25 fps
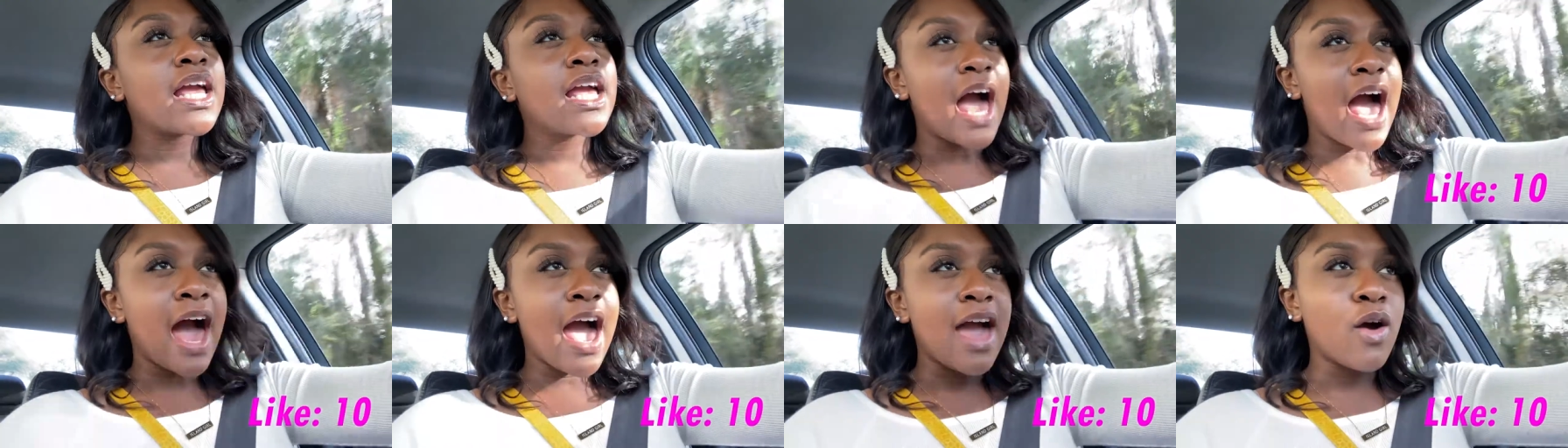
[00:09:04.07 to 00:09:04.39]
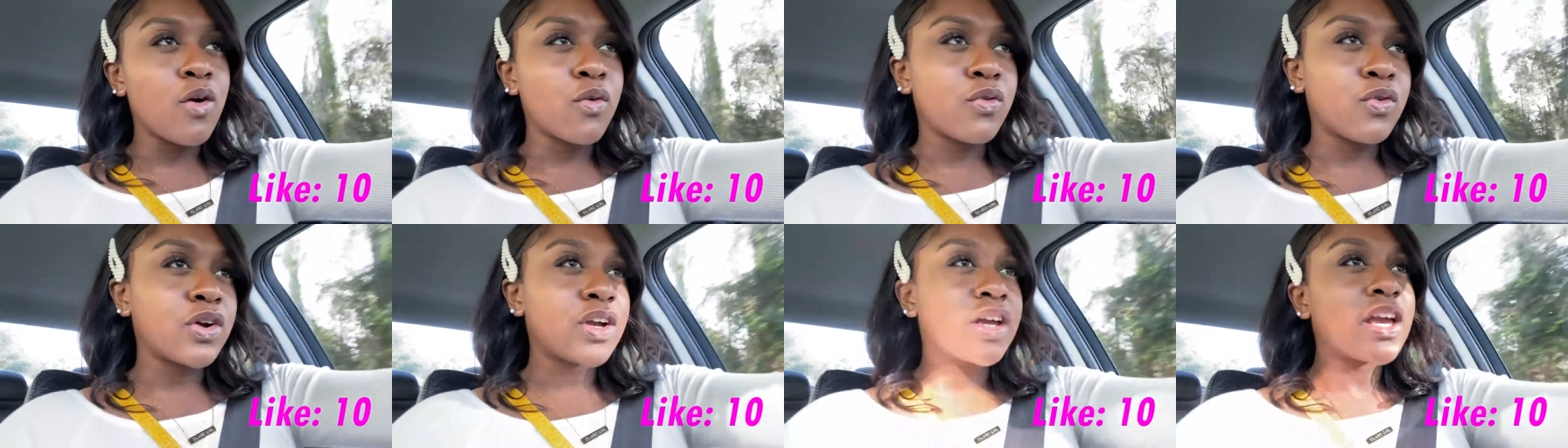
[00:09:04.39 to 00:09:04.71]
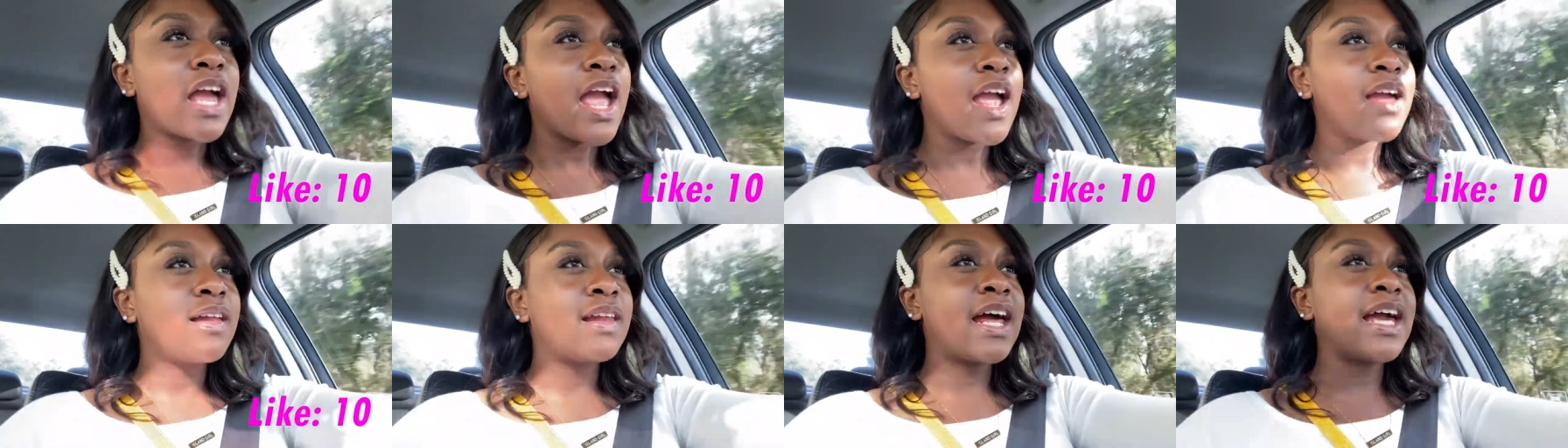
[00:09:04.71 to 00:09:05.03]
like i
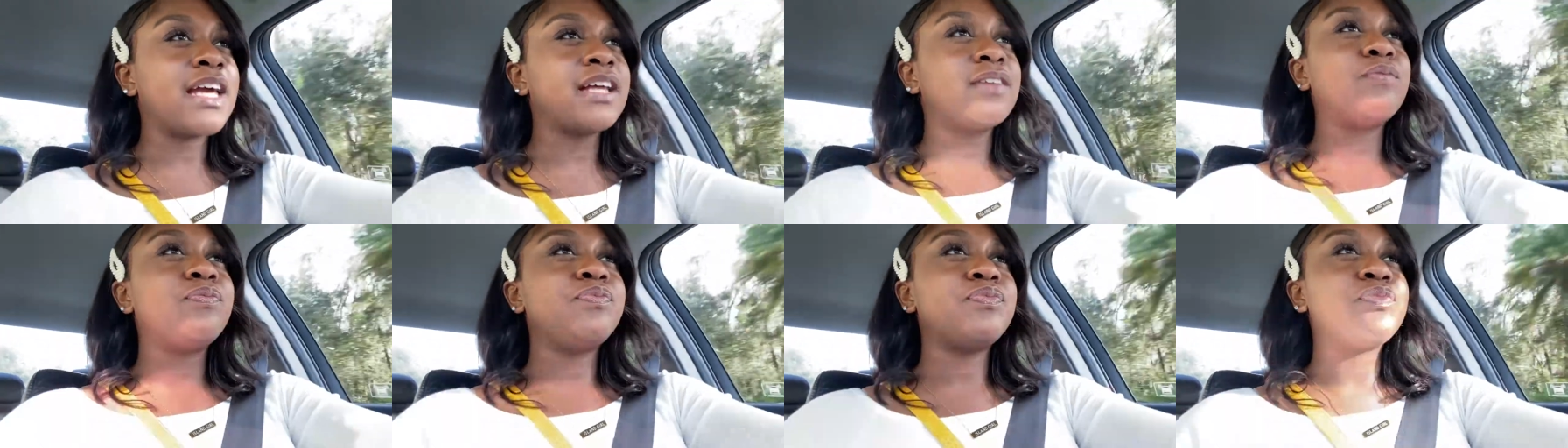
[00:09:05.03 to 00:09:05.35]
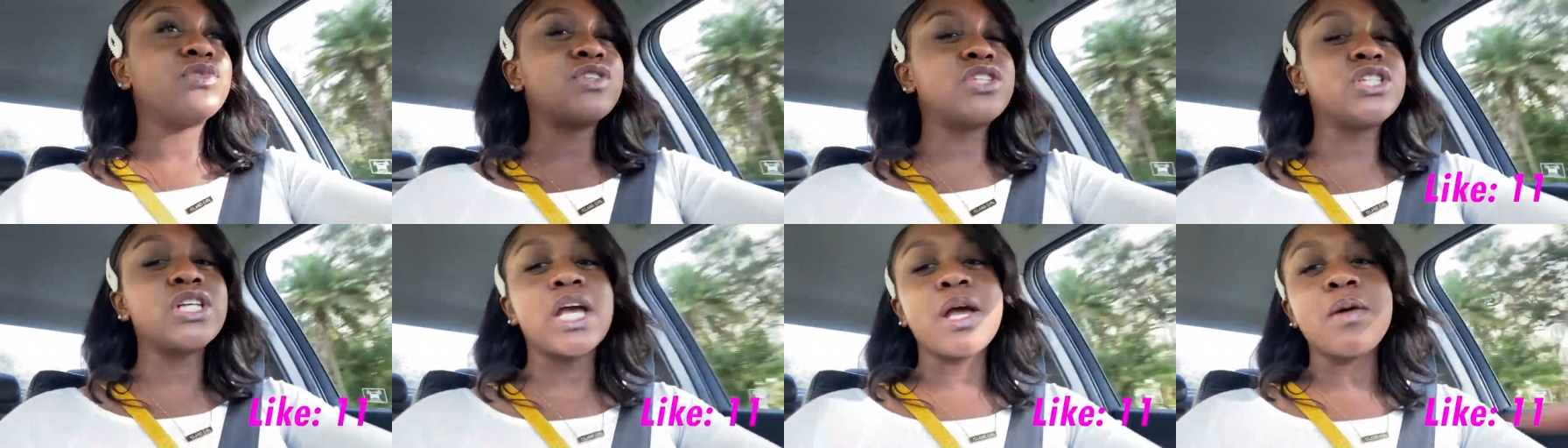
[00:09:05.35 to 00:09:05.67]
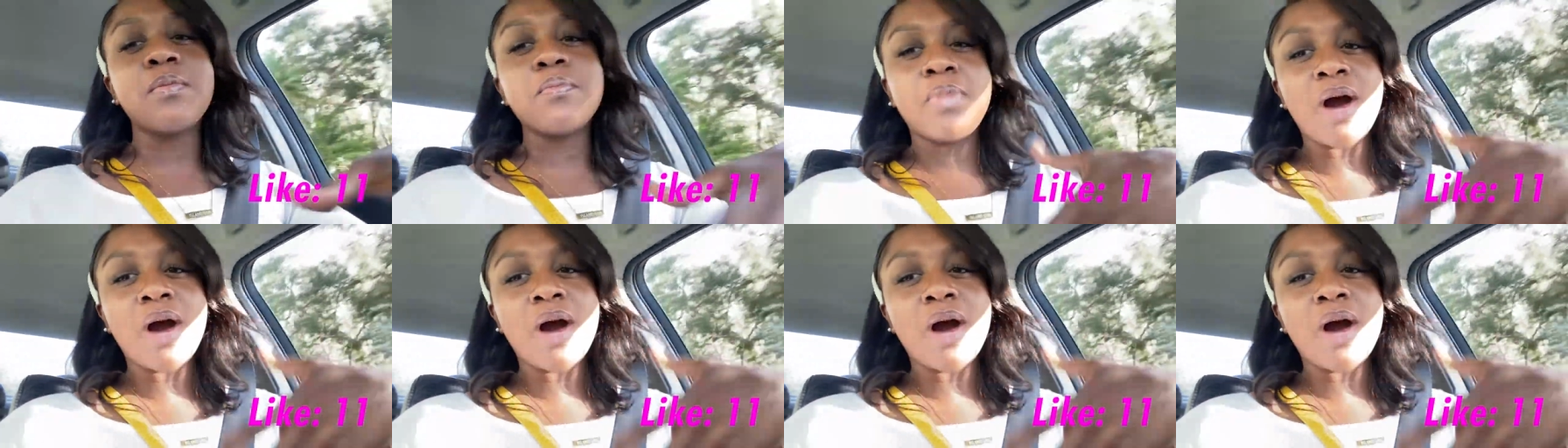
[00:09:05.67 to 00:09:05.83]
overcame like to